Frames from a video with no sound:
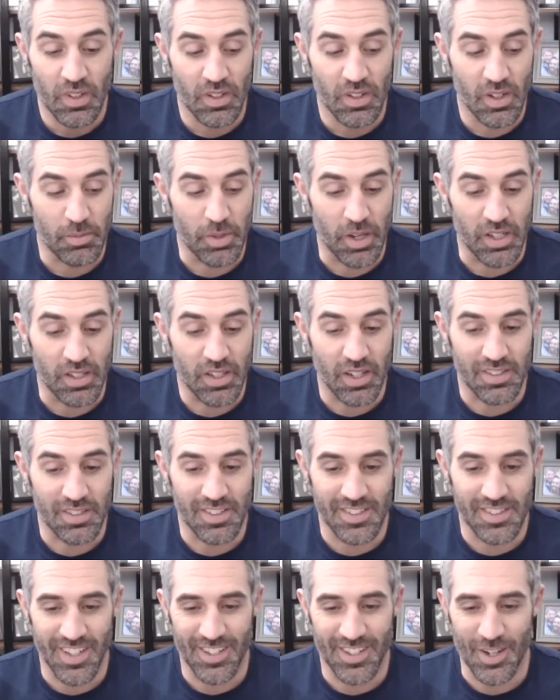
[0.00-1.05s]
Um, I got to
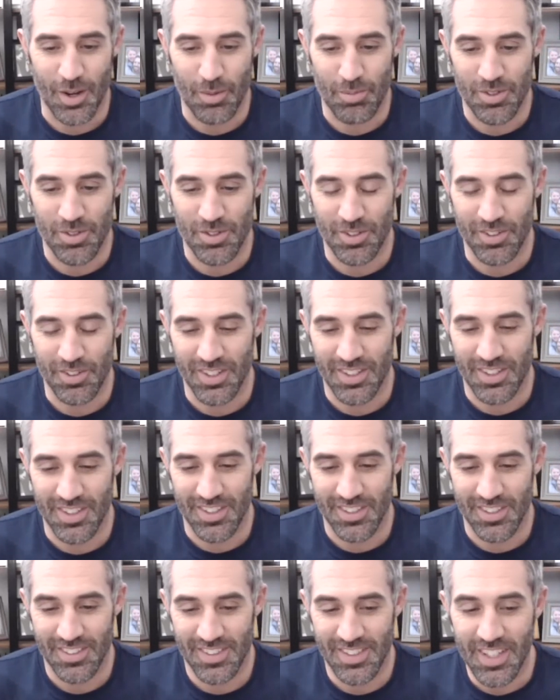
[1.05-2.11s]
take an opportunity
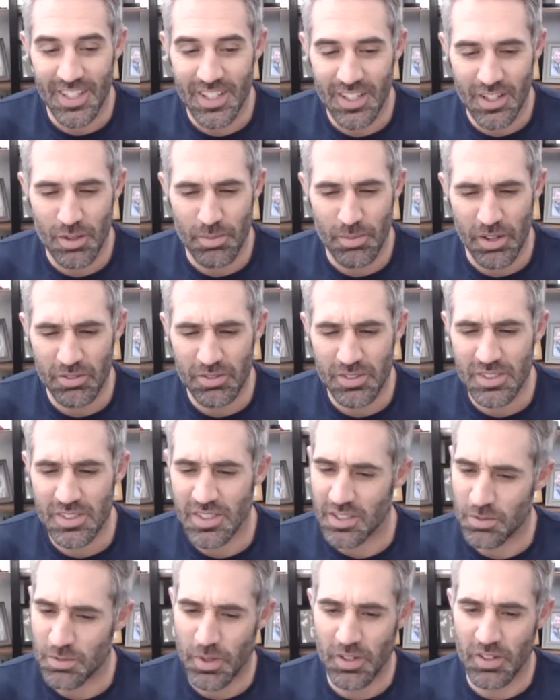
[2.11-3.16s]
to get into the mountains,
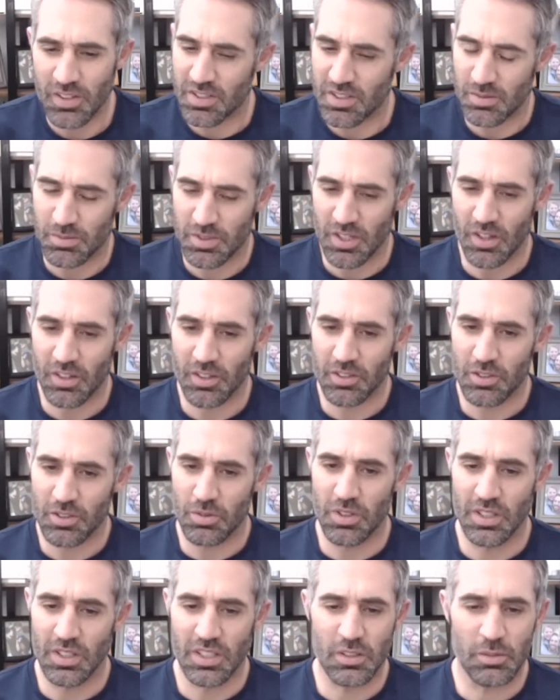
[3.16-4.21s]
experience some solitude
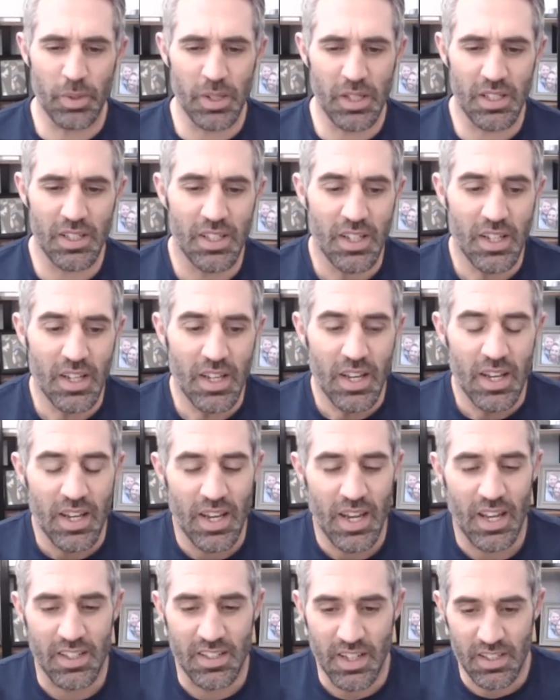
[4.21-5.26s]
a little bit,
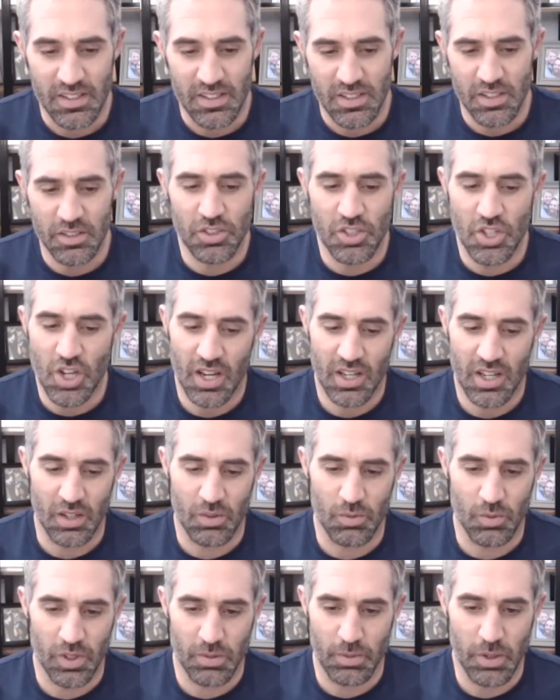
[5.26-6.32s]
and yet still check in
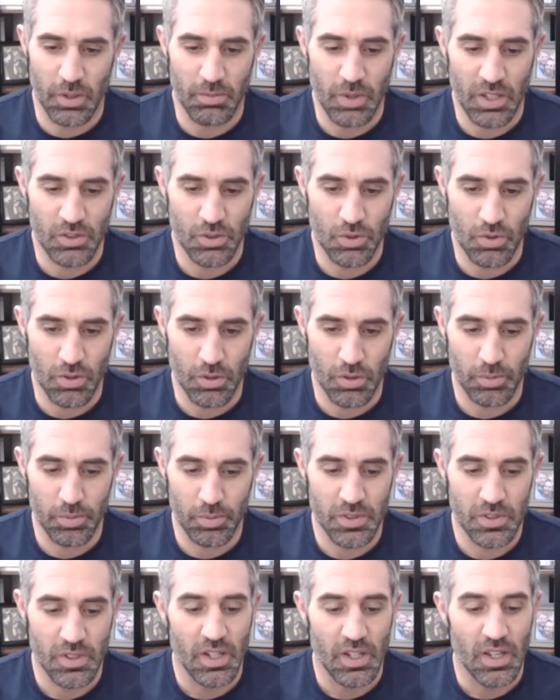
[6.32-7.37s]
with my men's
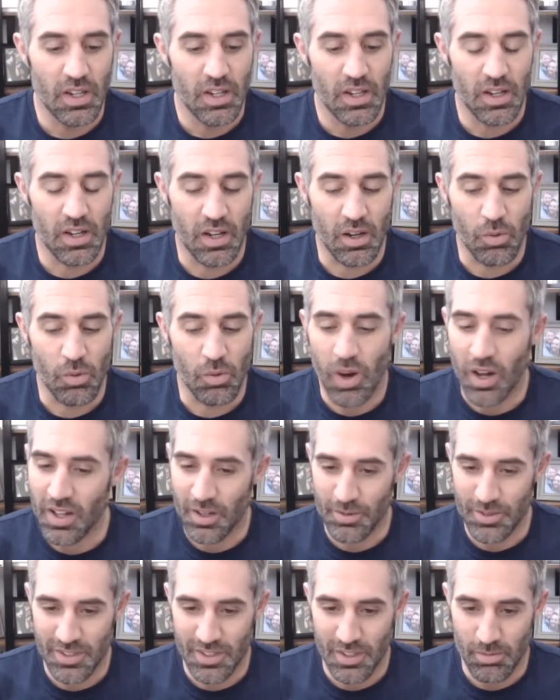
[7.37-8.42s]
groups uh, while I
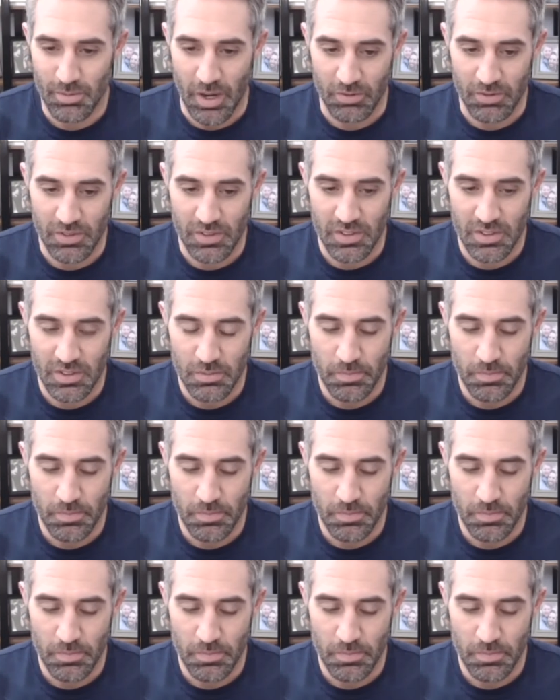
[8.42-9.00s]
was in the mountains.